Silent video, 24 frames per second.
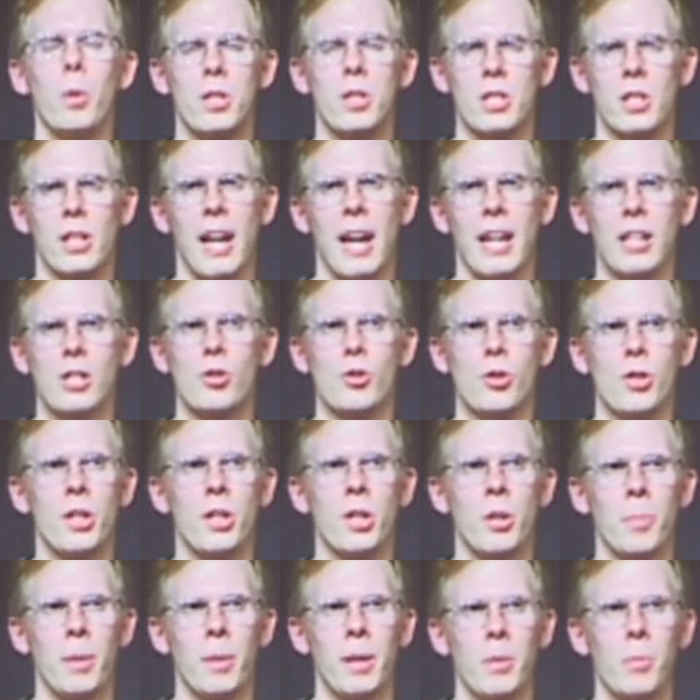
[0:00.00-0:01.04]
last year,
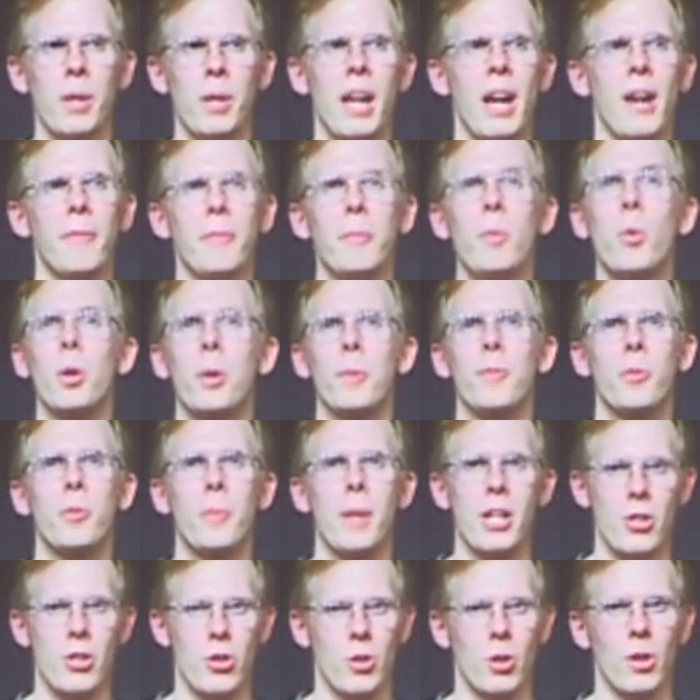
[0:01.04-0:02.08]
but we have more
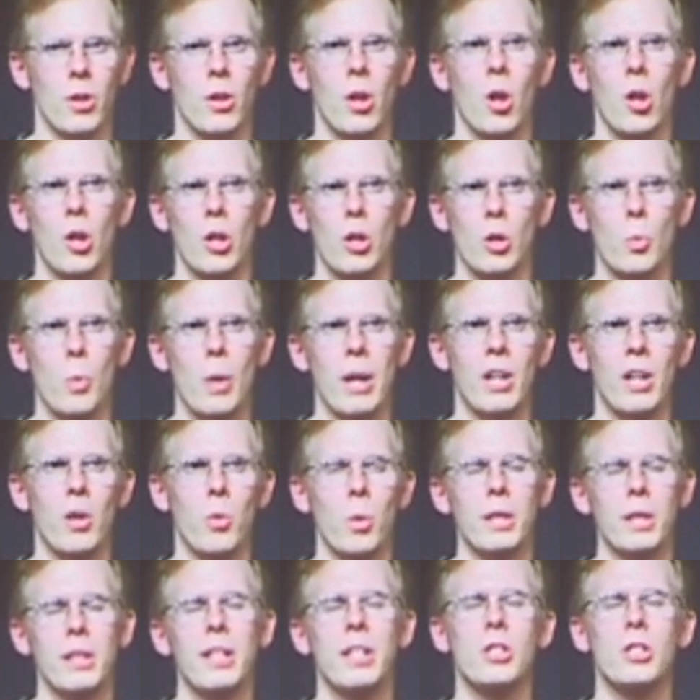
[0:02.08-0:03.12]
information on the hardware,
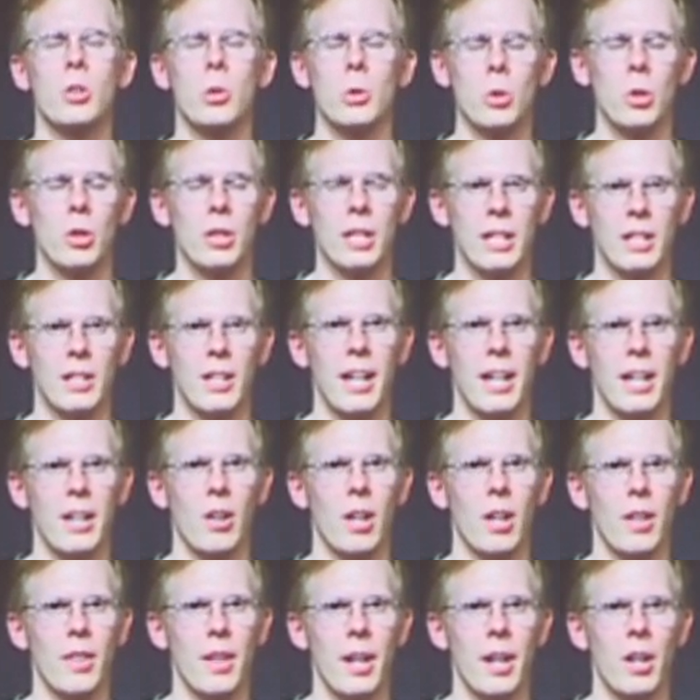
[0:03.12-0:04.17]
what things are looking like
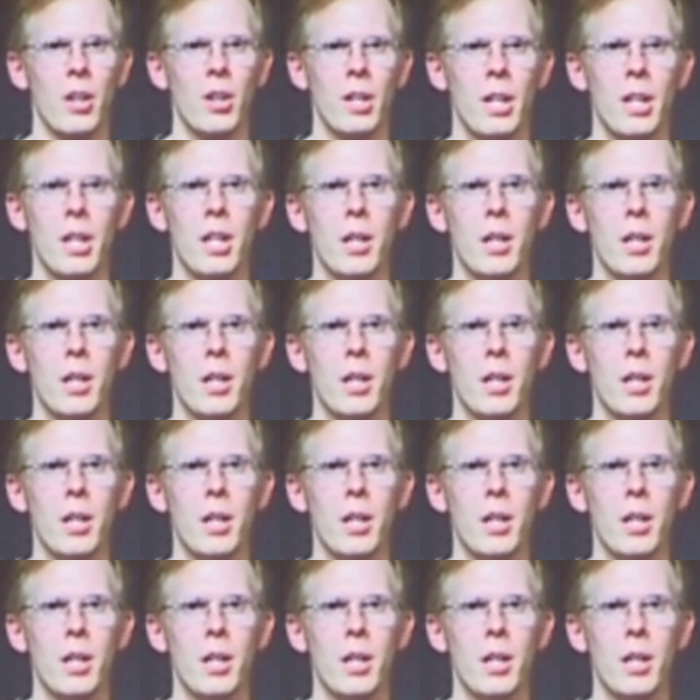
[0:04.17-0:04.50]
on there.